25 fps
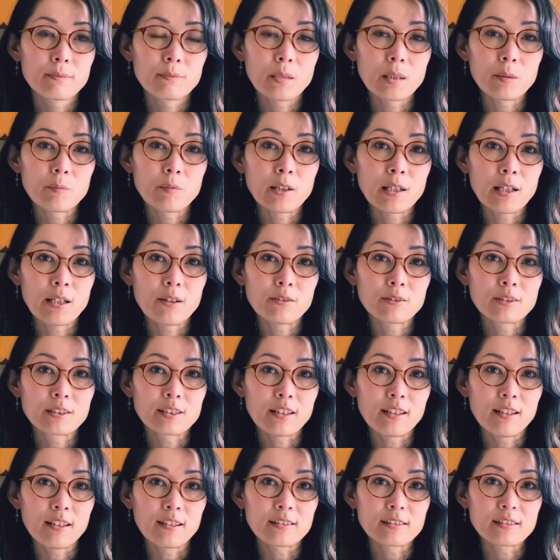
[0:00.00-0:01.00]
maybe I'll
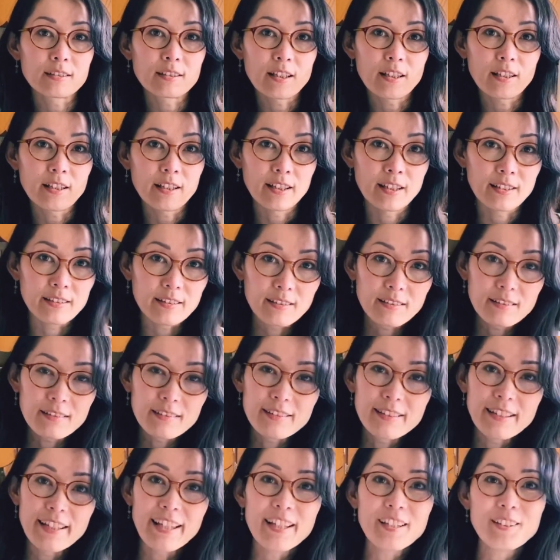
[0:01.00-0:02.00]
just turn it
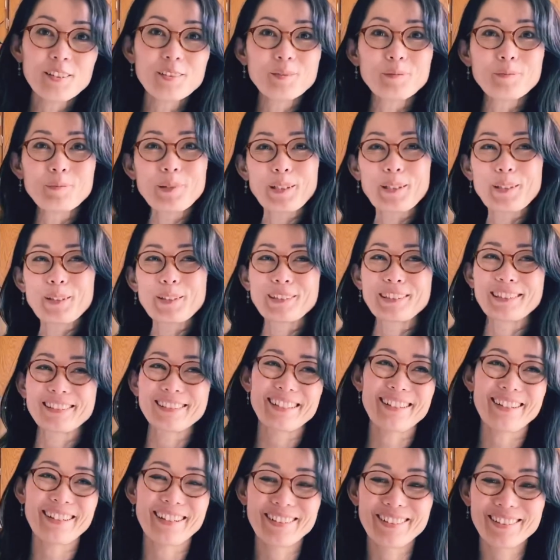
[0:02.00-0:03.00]
down because
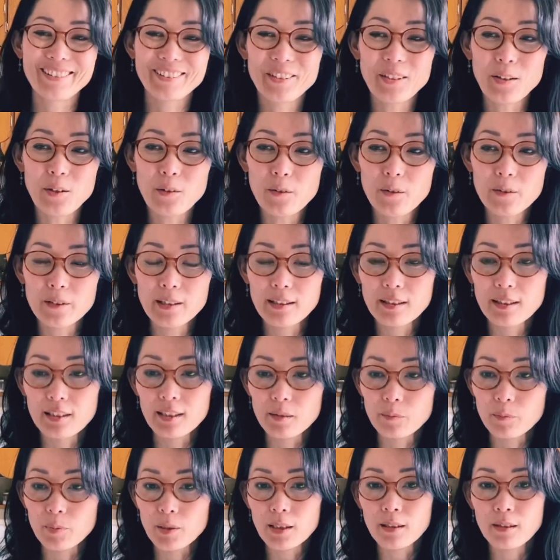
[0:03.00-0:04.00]
it's hard to hold it,
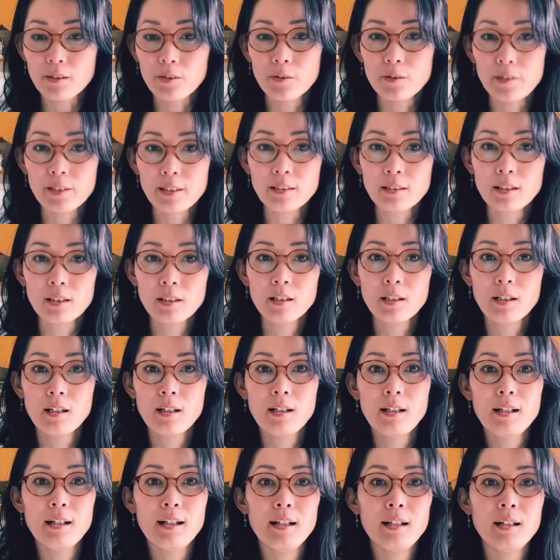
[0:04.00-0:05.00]
keep it going.
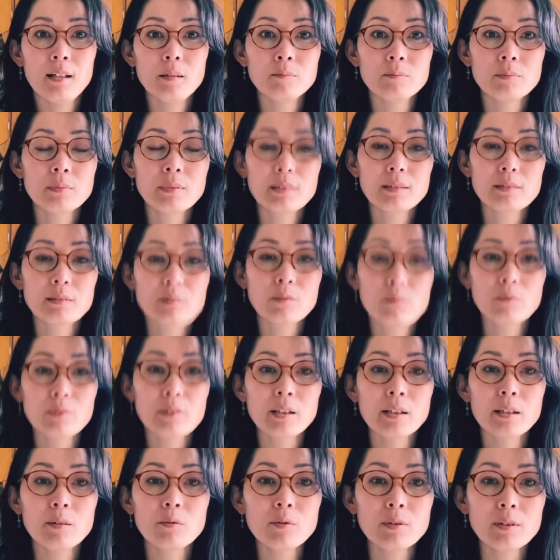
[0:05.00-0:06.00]

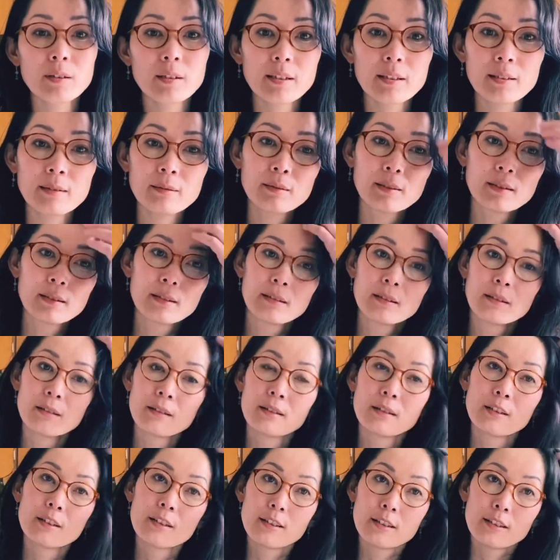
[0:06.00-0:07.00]
What I wanna
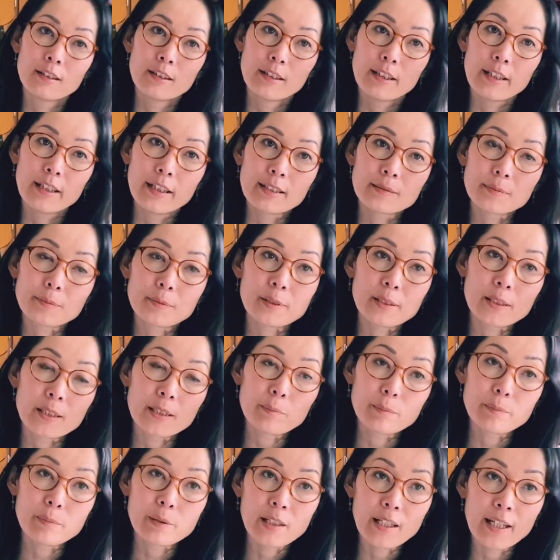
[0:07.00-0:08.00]

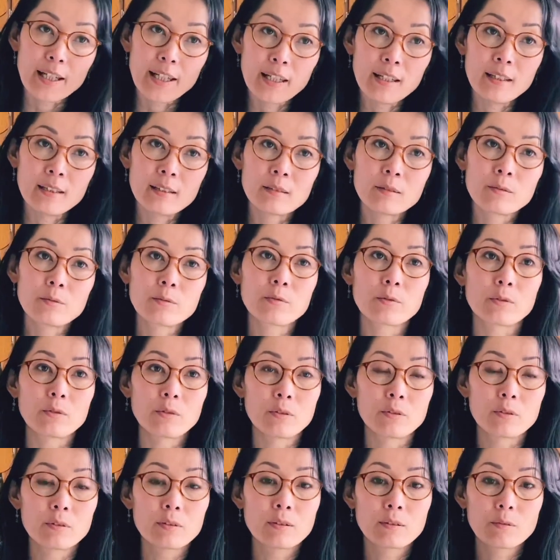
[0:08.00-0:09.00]
explain
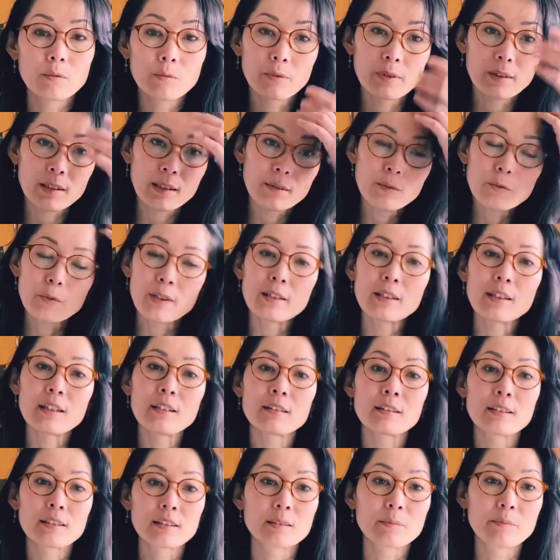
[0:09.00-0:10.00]
for
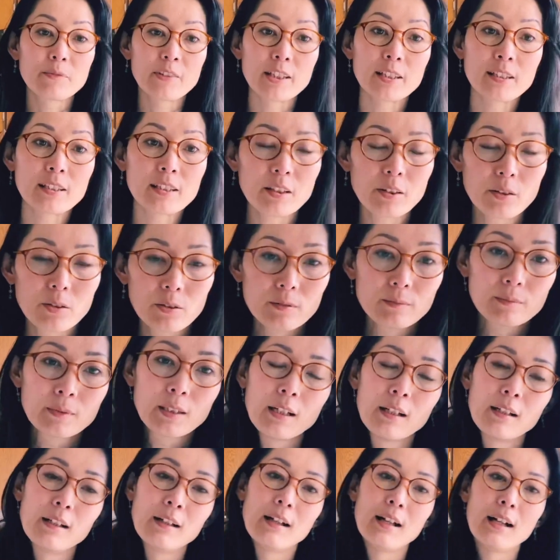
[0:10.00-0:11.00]
within this video,
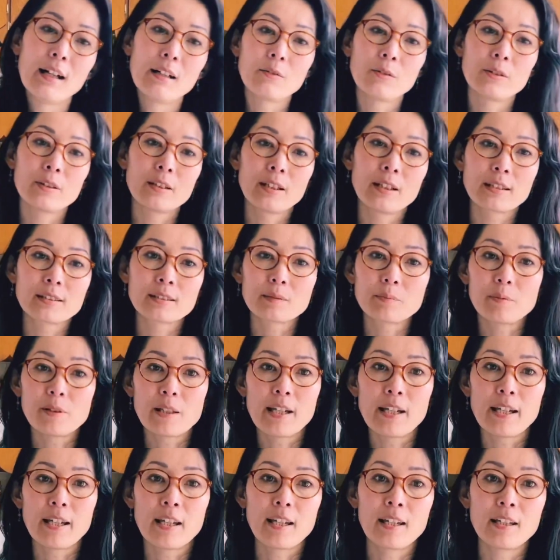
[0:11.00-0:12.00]
I wanna
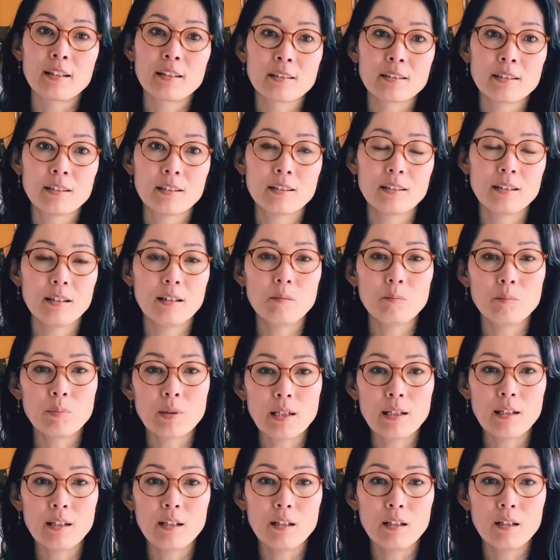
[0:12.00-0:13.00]
explain
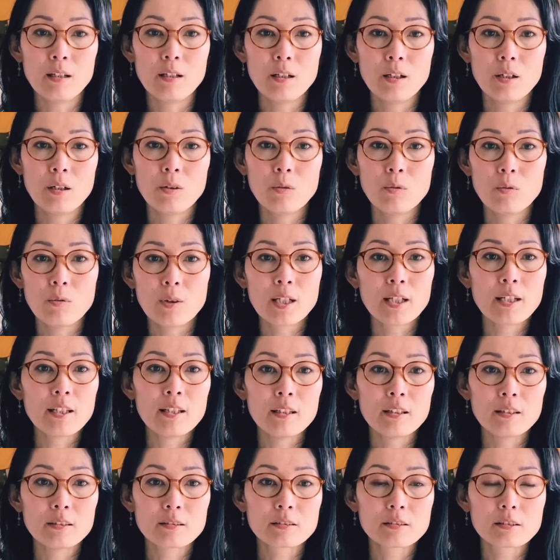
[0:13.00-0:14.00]
about what
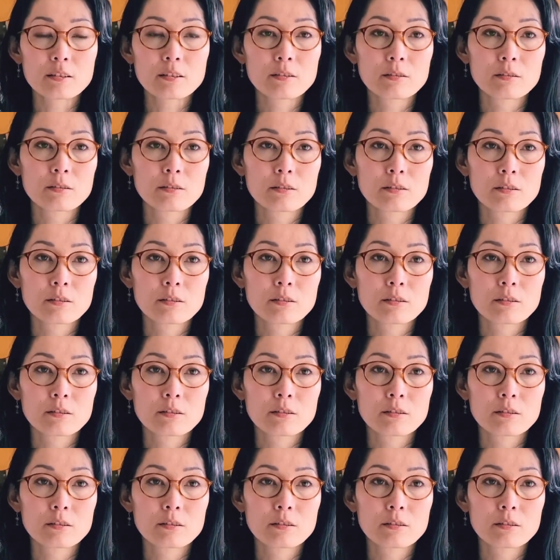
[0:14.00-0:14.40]
is